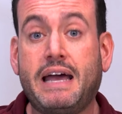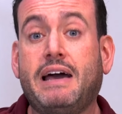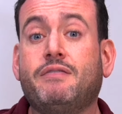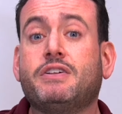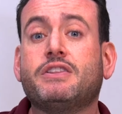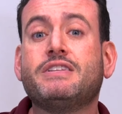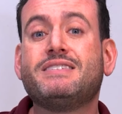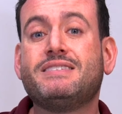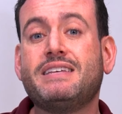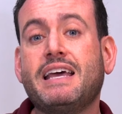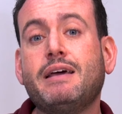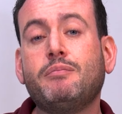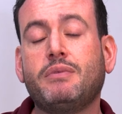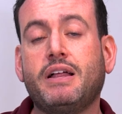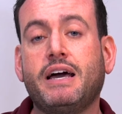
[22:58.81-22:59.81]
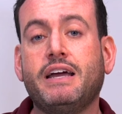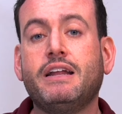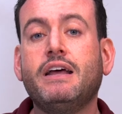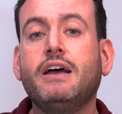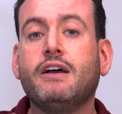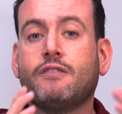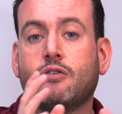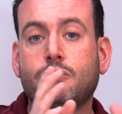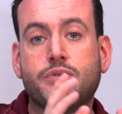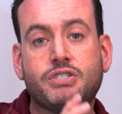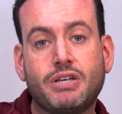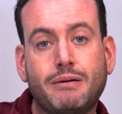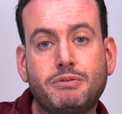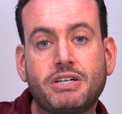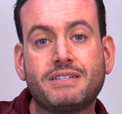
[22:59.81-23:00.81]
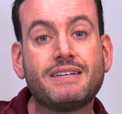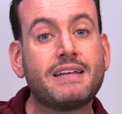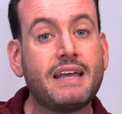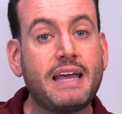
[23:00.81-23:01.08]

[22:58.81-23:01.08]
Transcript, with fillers: Having the same light from subject to